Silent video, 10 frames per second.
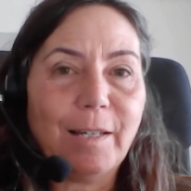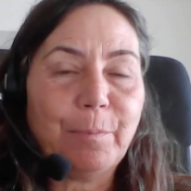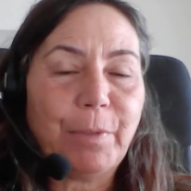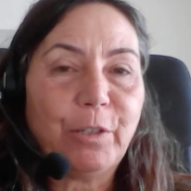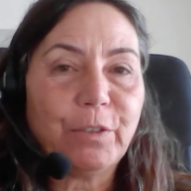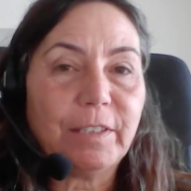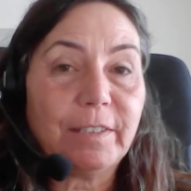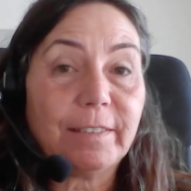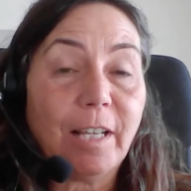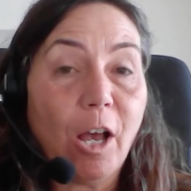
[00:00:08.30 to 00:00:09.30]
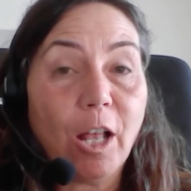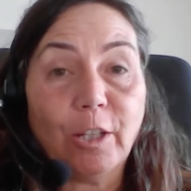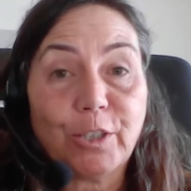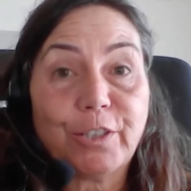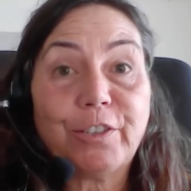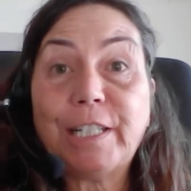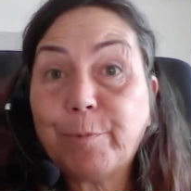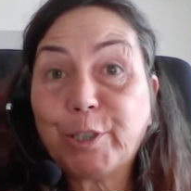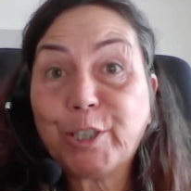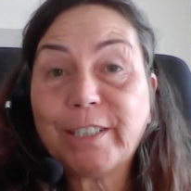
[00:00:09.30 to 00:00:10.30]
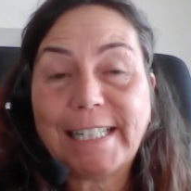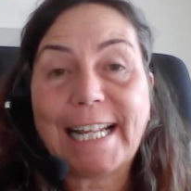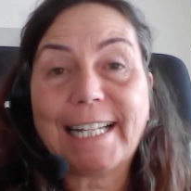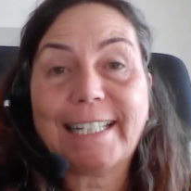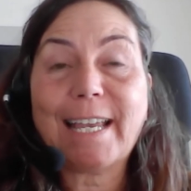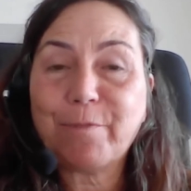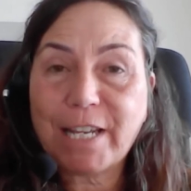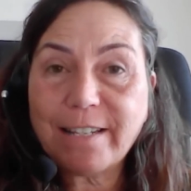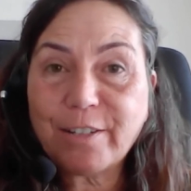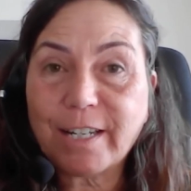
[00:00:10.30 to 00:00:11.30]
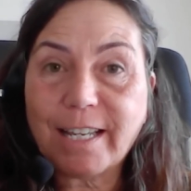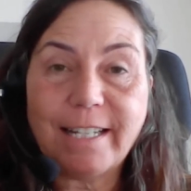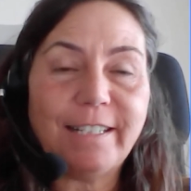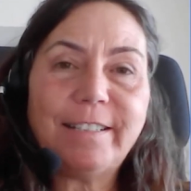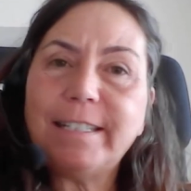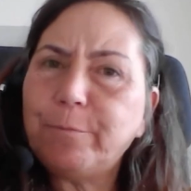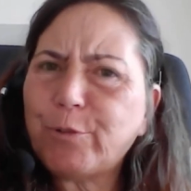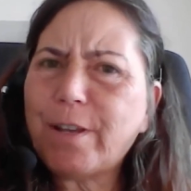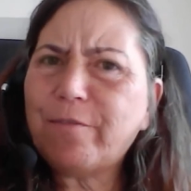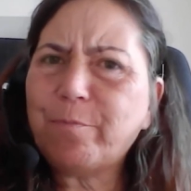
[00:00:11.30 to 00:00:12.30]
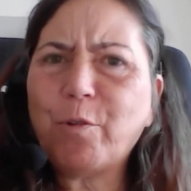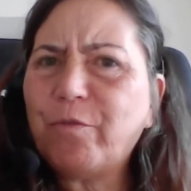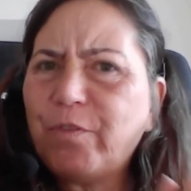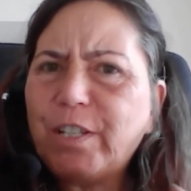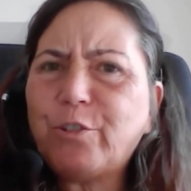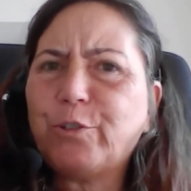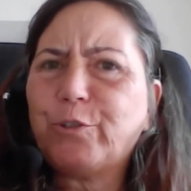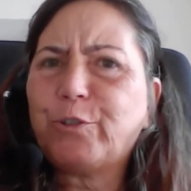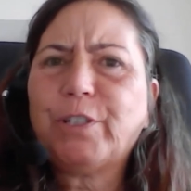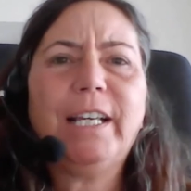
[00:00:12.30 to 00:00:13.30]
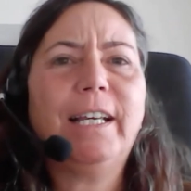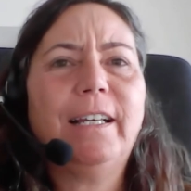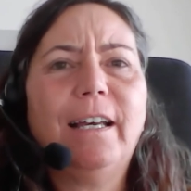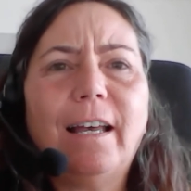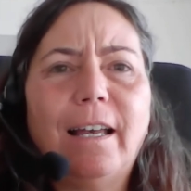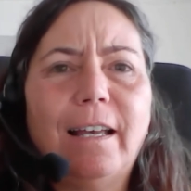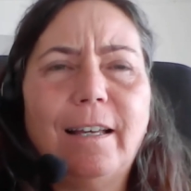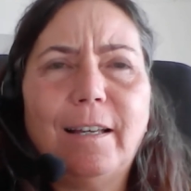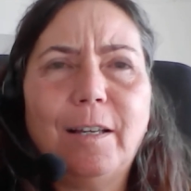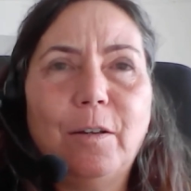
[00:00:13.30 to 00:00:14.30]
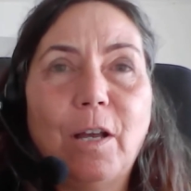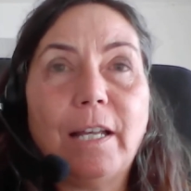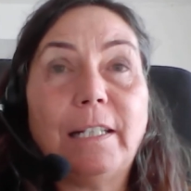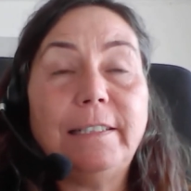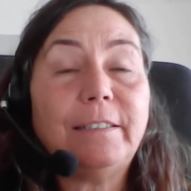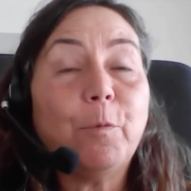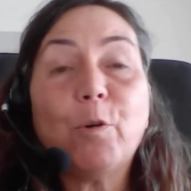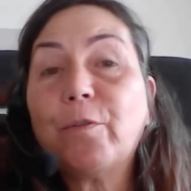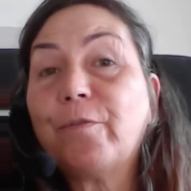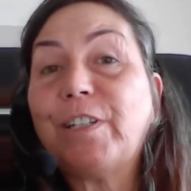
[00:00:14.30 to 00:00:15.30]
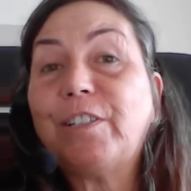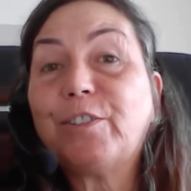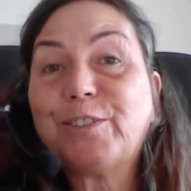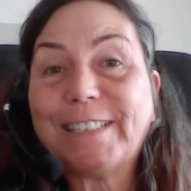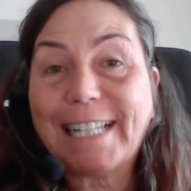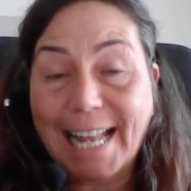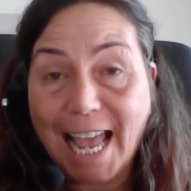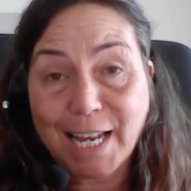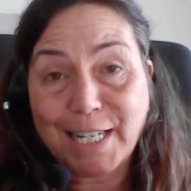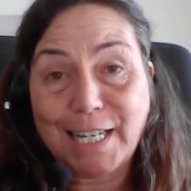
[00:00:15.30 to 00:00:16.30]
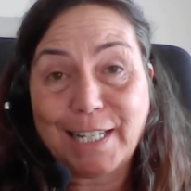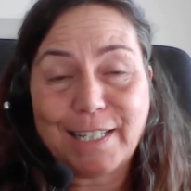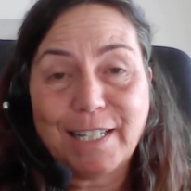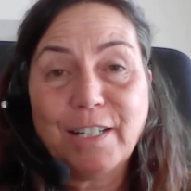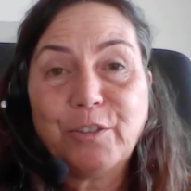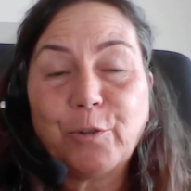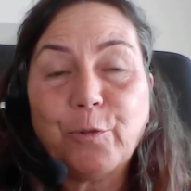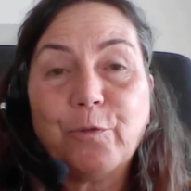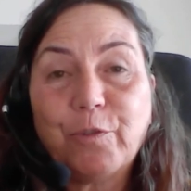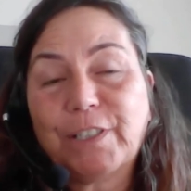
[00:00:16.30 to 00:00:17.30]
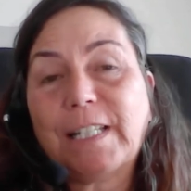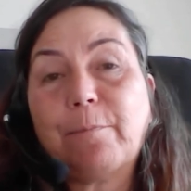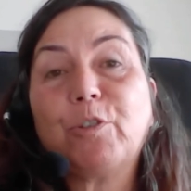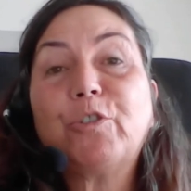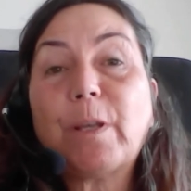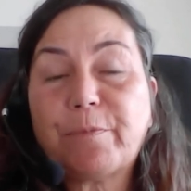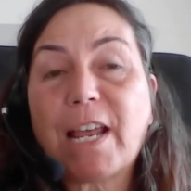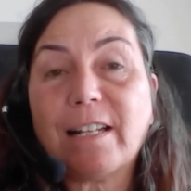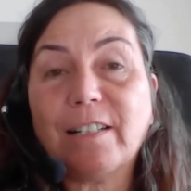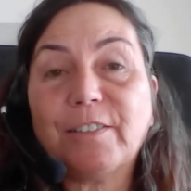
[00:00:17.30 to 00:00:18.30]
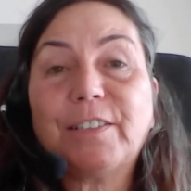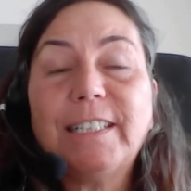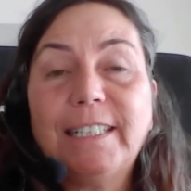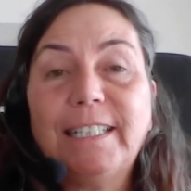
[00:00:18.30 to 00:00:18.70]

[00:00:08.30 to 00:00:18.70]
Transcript: because it's a lot cheaper than Camtasia and it seems to have more features, at least more of the features that I need. So, for example, subtitles